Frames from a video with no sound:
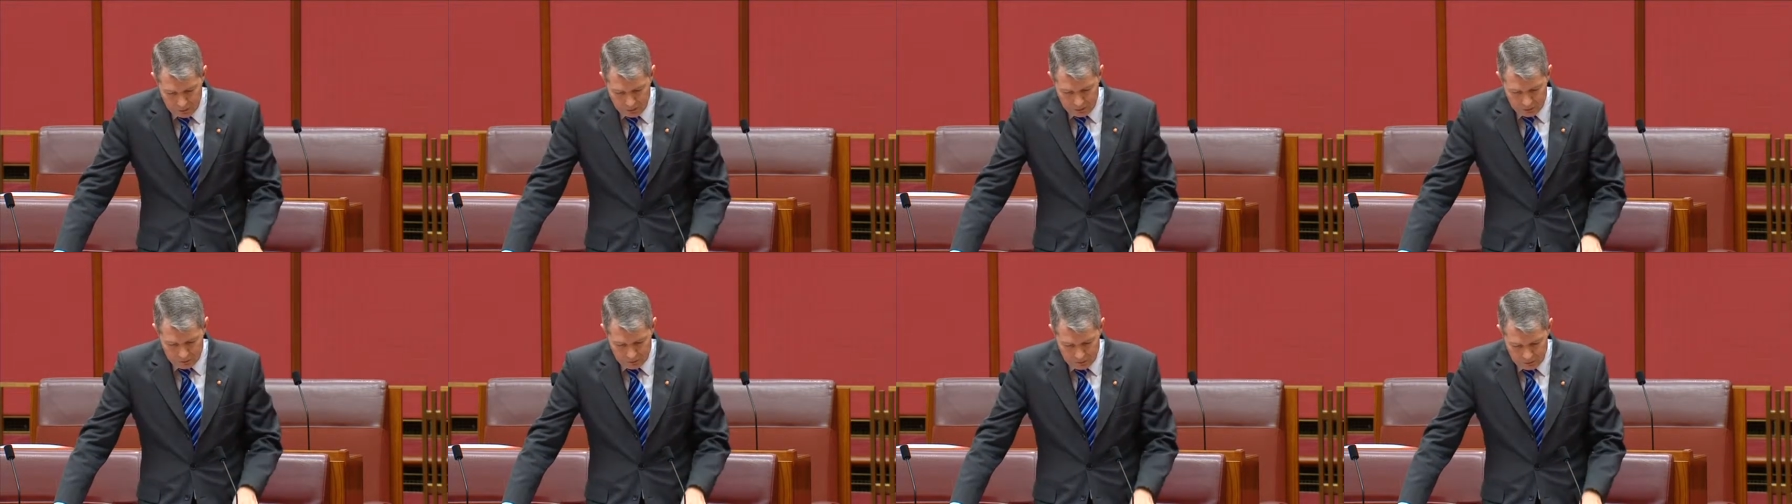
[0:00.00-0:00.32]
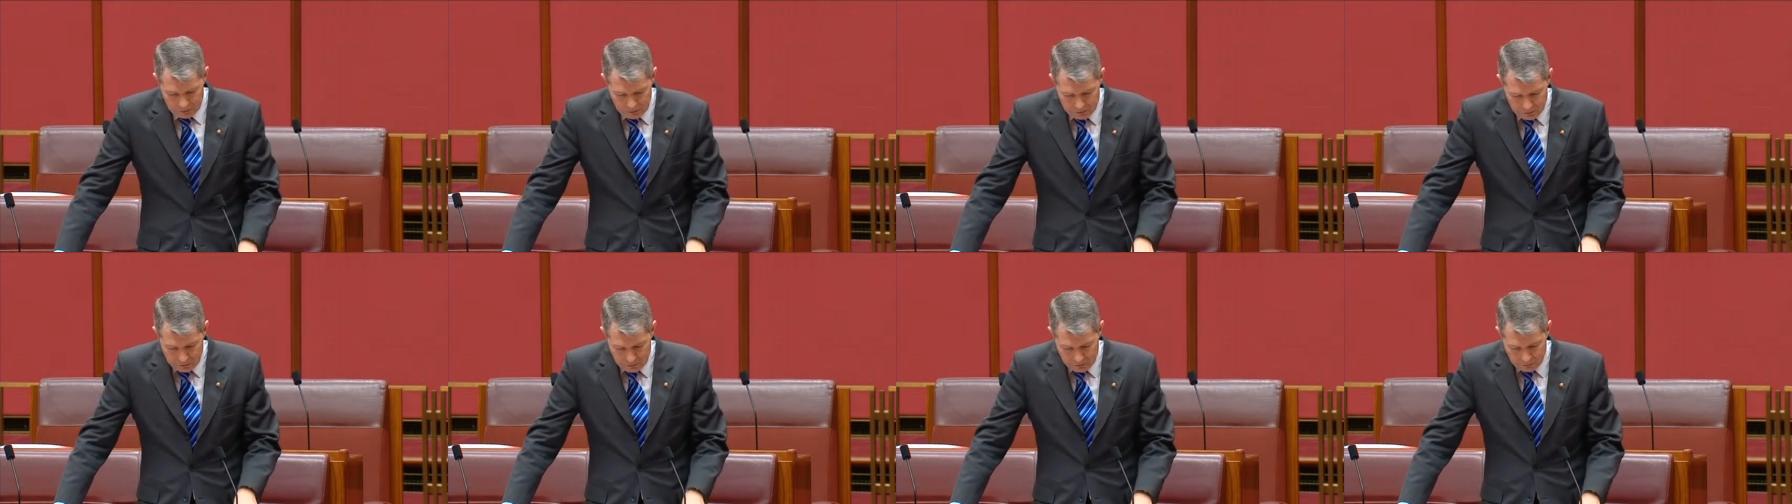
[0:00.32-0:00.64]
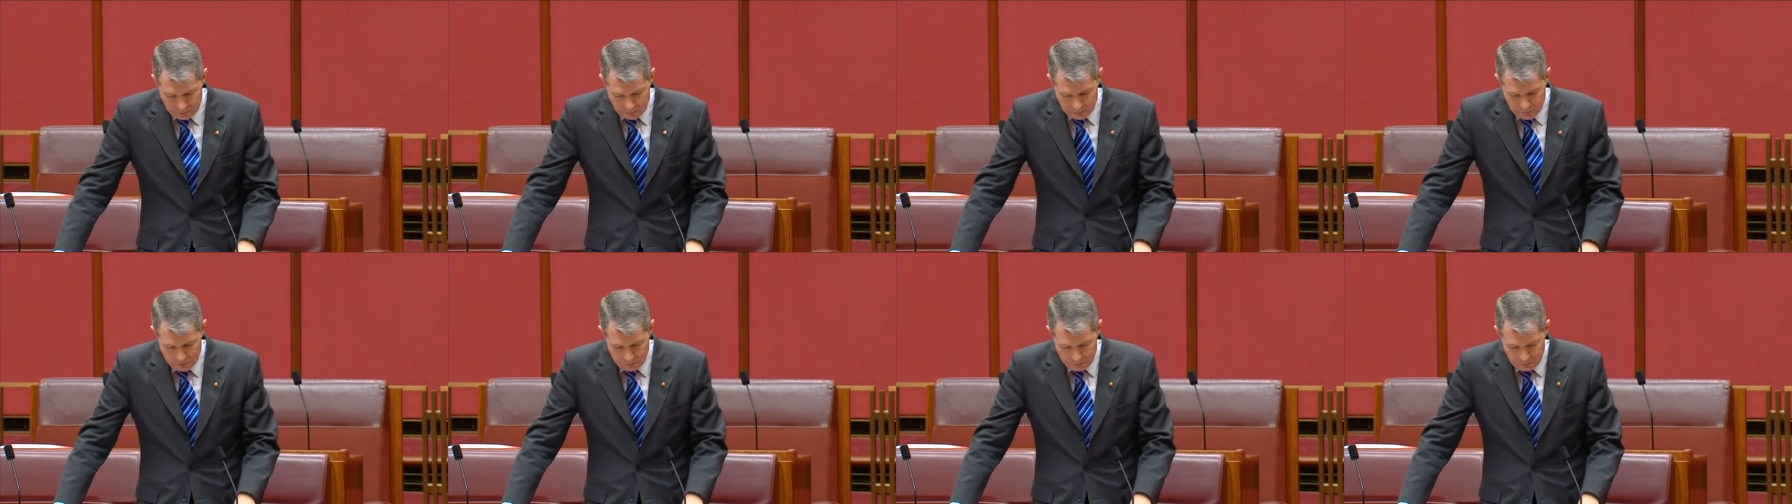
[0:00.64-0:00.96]
be completely
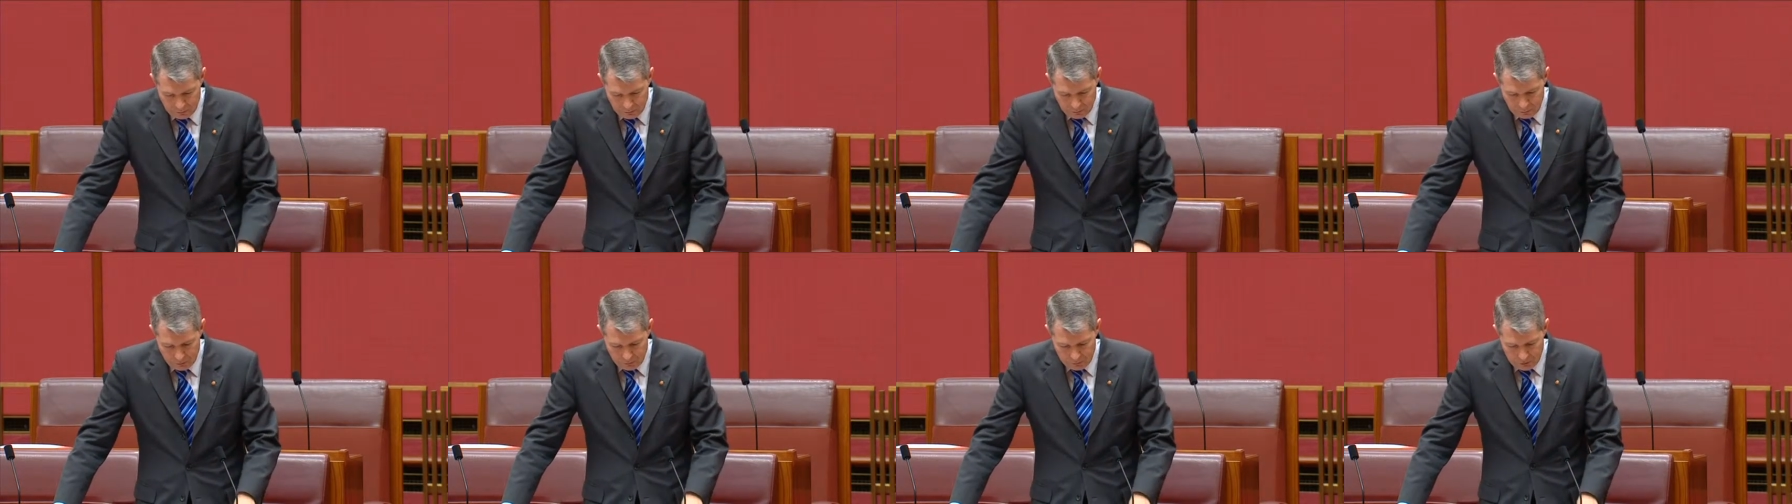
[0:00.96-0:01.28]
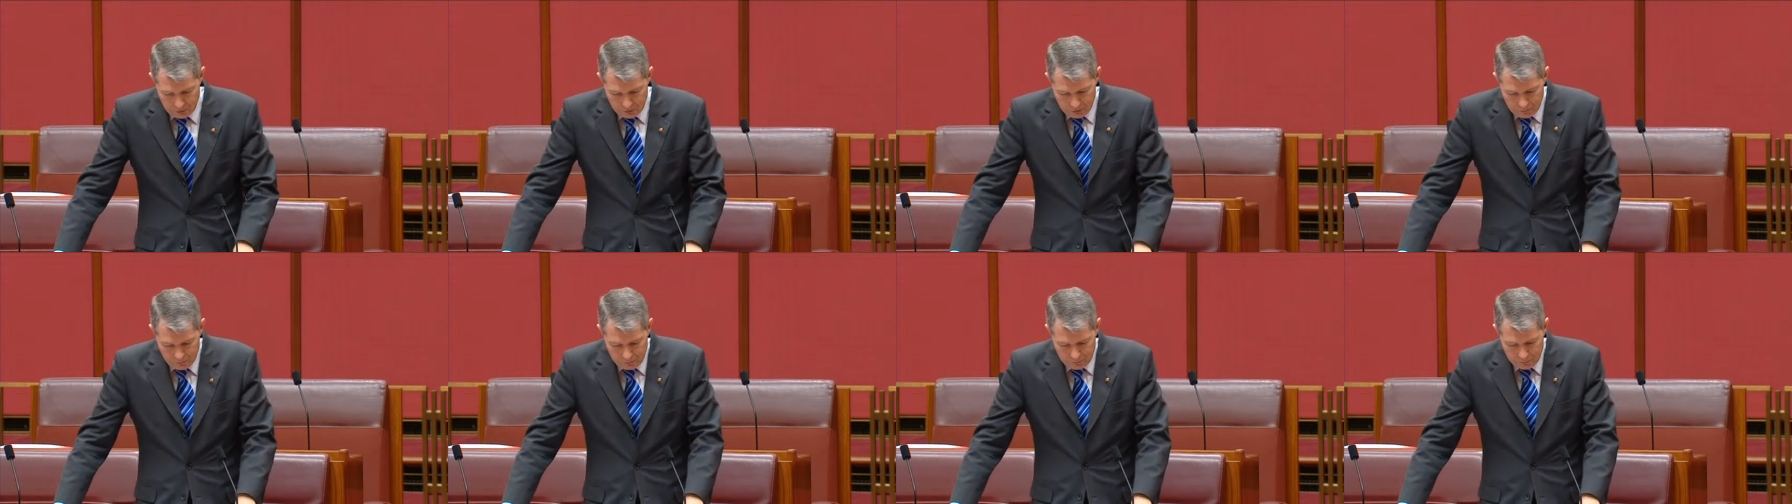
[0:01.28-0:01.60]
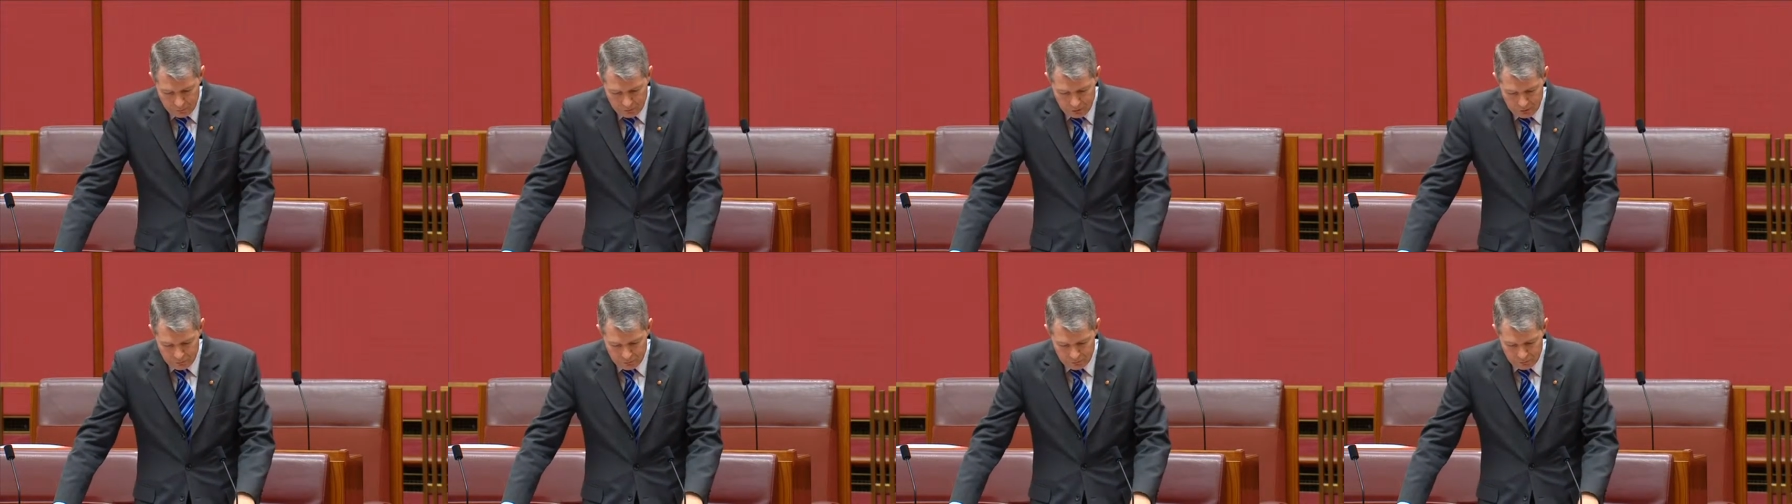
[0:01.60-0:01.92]
exempt from the
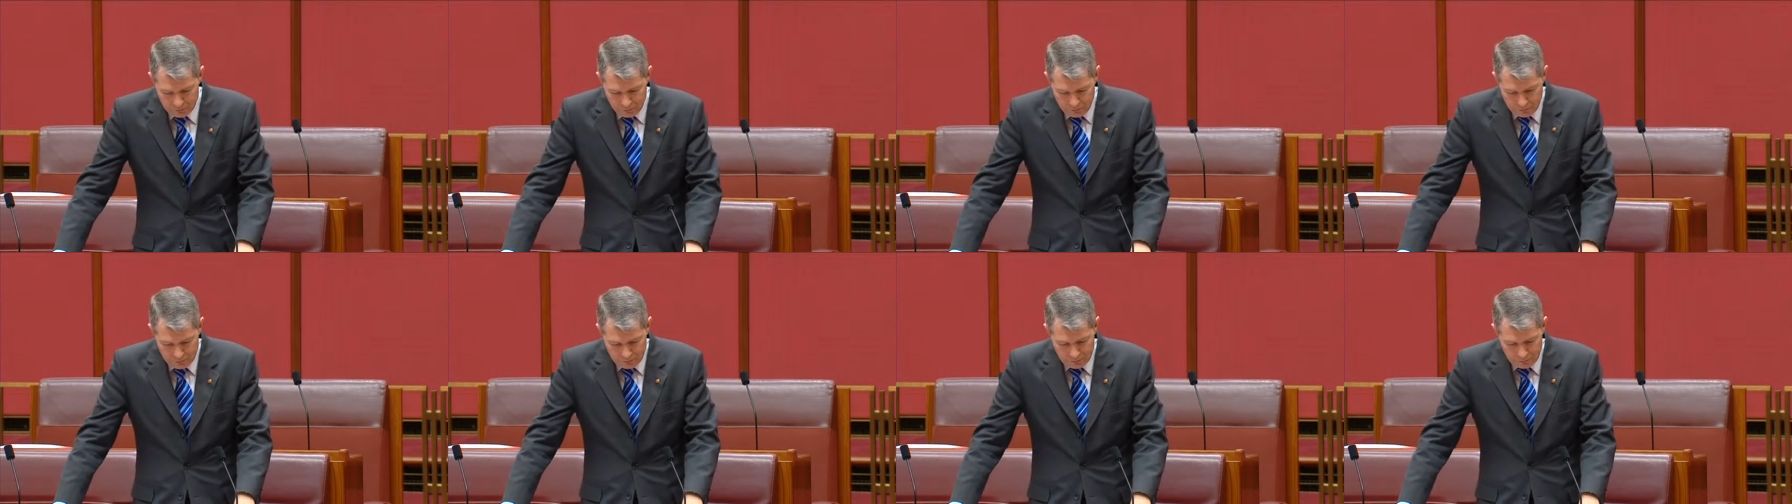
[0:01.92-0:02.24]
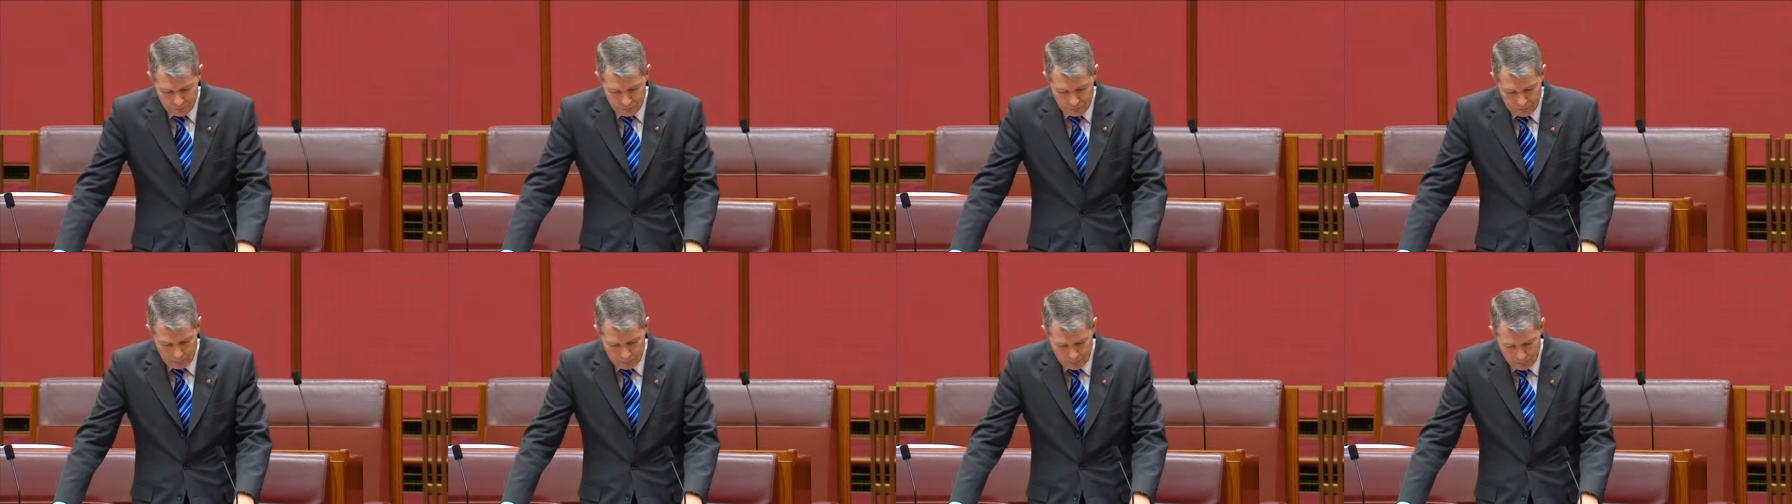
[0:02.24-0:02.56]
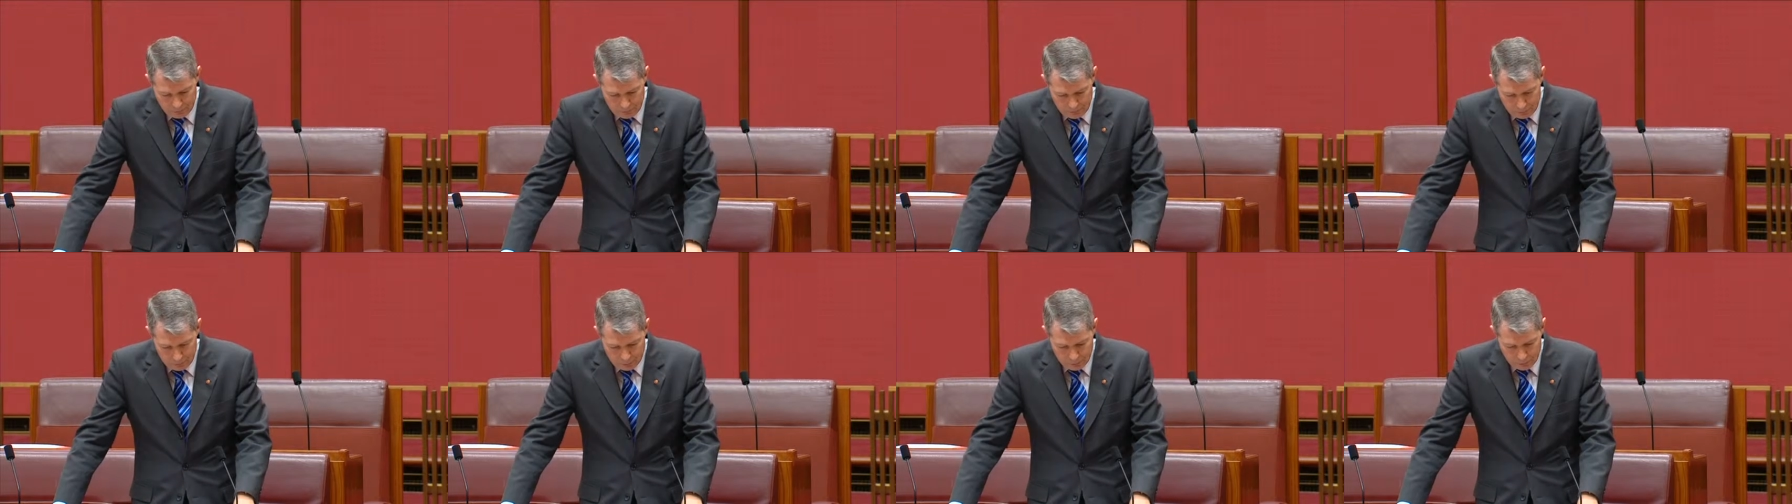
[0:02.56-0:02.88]
information privacy
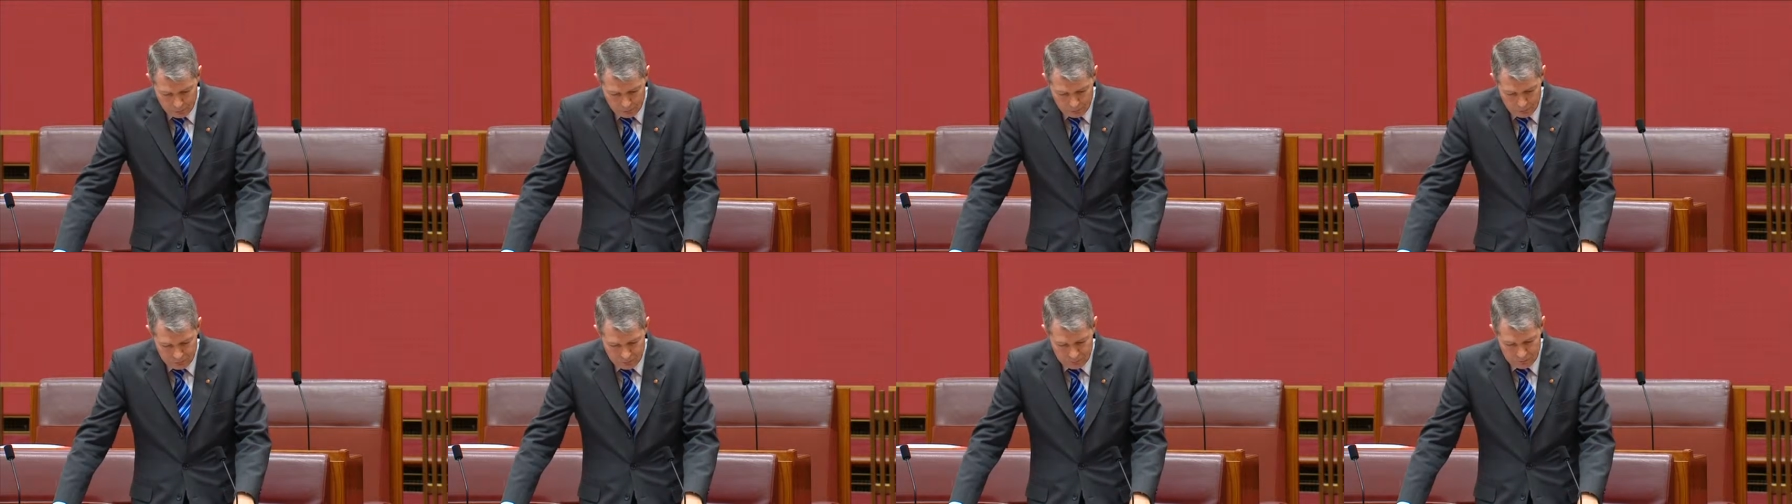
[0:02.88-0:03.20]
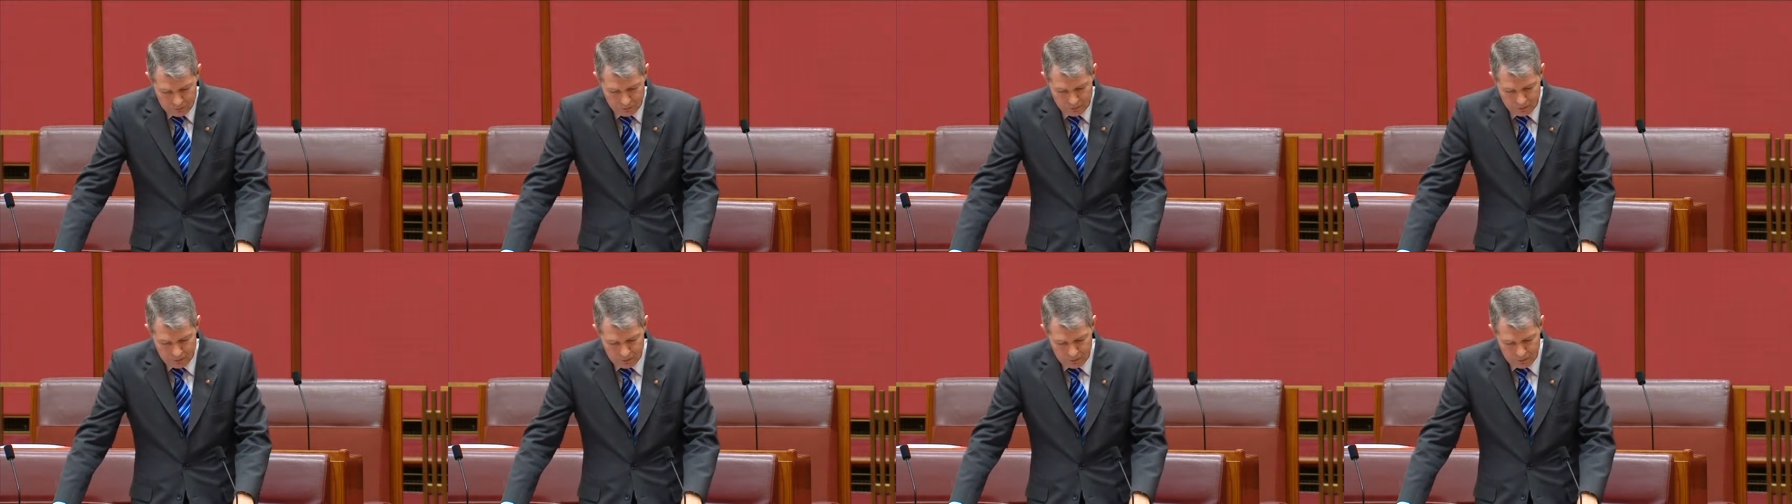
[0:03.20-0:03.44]
principles.